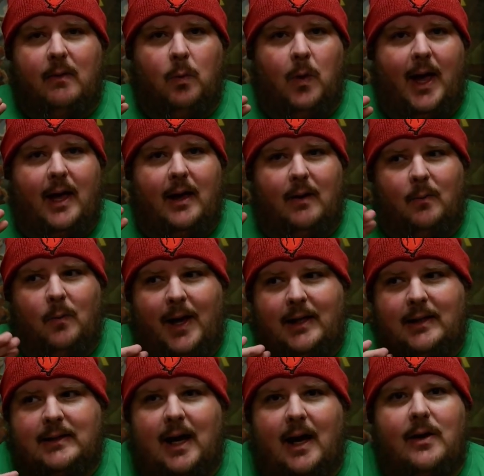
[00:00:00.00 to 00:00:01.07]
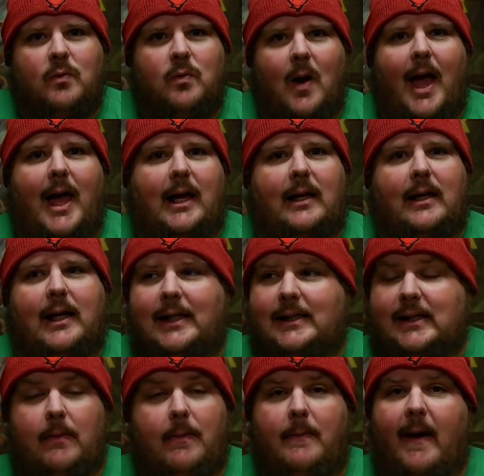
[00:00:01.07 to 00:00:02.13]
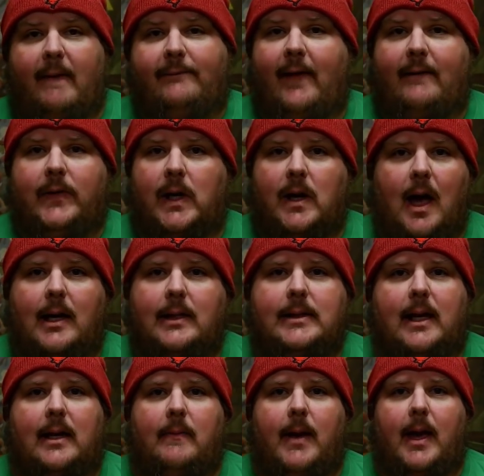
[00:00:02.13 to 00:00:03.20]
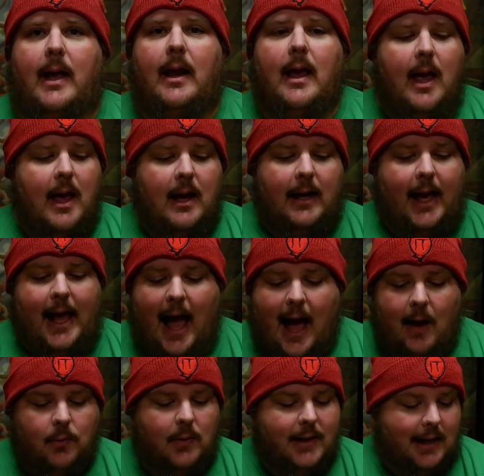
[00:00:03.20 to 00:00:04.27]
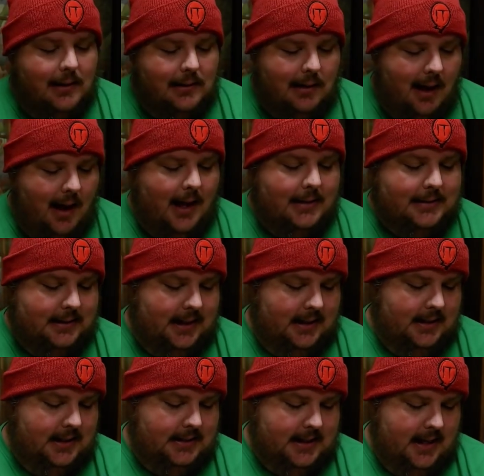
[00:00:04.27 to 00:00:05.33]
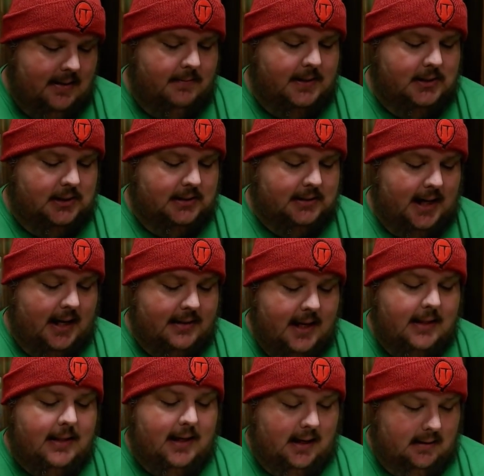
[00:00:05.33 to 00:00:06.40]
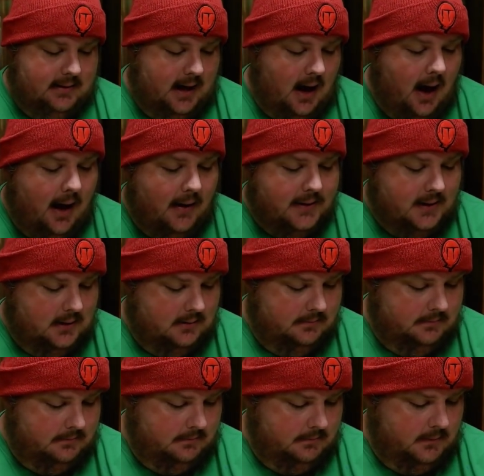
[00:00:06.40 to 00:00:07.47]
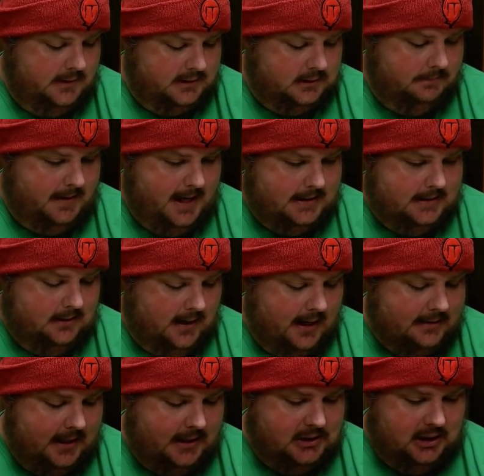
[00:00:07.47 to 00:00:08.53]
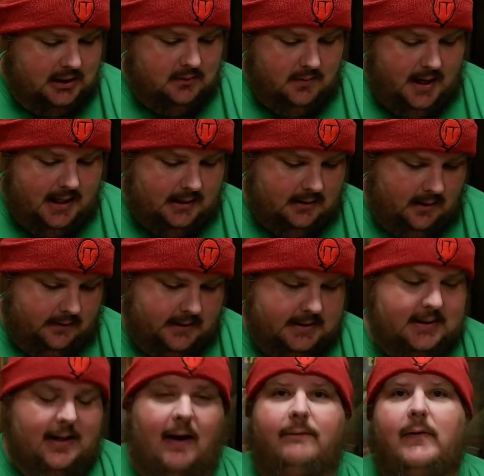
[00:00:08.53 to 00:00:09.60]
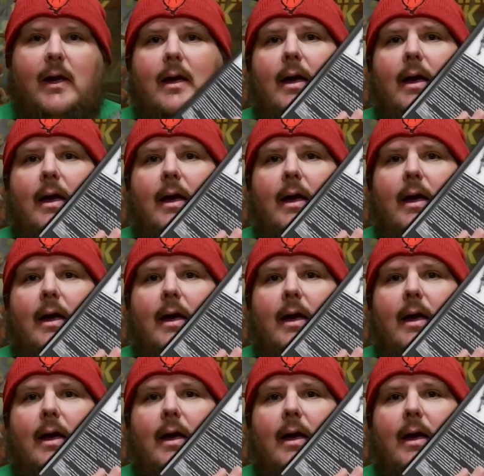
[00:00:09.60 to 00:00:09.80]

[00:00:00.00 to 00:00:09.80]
when when done right, it's some of my favorite content, man. Like I will get lost in these images, and I think the the author Marisha Pessl, I think she created all this stuff.